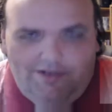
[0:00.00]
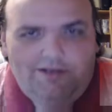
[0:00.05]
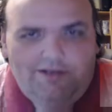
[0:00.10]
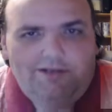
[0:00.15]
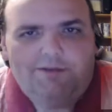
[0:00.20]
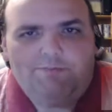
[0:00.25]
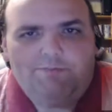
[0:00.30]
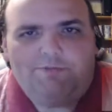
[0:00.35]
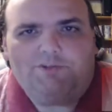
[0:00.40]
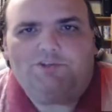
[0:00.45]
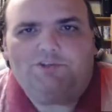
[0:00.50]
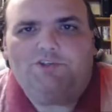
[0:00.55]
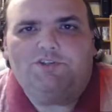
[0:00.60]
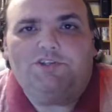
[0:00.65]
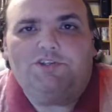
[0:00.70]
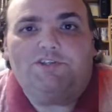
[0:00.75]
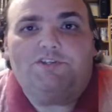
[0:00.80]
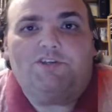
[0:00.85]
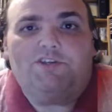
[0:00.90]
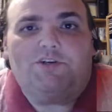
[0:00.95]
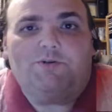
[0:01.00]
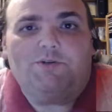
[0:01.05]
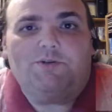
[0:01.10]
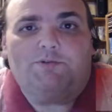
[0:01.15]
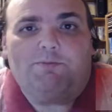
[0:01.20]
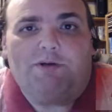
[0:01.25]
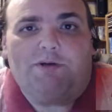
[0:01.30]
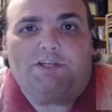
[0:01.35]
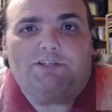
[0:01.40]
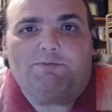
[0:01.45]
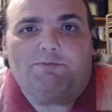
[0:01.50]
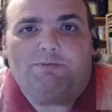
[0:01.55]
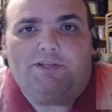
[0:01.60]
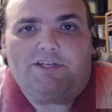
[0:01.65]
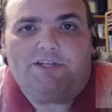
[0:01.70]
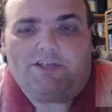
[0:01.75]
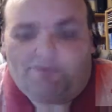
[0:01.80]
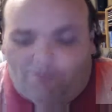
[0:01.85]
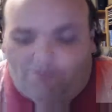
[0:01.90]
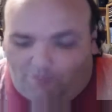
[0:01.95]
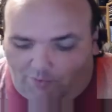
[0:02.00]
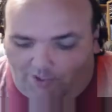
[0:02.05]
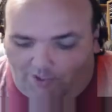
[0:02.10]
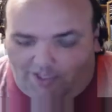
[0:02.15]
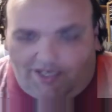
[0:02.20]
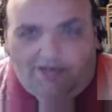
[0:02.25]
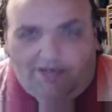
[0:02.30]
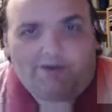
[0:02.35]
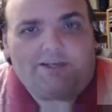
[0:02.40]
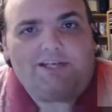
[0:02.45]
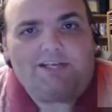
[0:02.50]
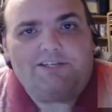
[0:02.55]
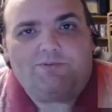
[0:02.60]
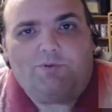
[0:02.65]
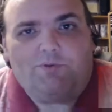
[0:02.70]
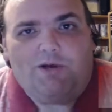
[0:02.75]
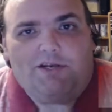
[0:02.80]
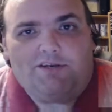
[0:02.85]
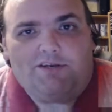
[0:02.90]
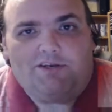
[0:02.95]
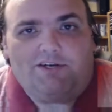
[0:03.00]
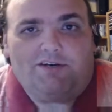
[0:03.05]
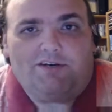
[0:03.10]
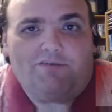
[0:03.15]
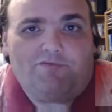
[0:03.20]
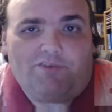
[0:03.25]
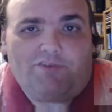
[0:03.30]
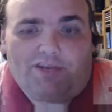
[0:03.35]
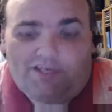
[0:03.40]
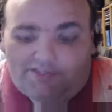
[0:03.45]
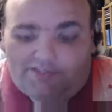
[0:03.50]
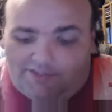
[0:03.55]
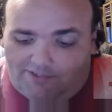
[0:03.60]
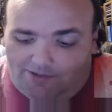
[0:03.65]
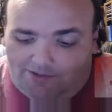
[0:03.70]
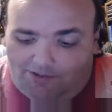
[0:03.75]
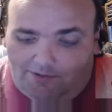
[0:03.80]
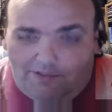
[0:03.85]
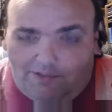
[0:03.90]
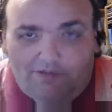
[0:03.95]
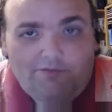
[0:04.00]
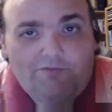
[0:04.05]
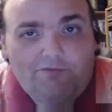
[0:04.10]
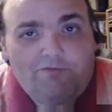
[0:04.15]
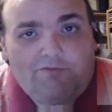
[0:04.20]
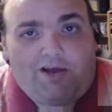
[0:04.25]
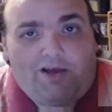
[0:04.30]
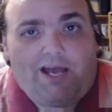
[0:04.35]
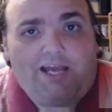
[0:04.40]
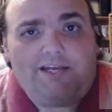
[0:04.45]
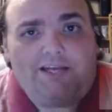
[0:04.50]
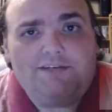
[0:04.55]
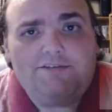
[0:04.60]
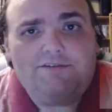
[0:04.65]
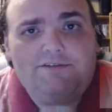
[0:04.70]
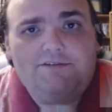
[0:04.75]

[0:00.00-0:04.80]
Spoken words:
But you just took responsibility for it, and now guess what? You're going to face fines,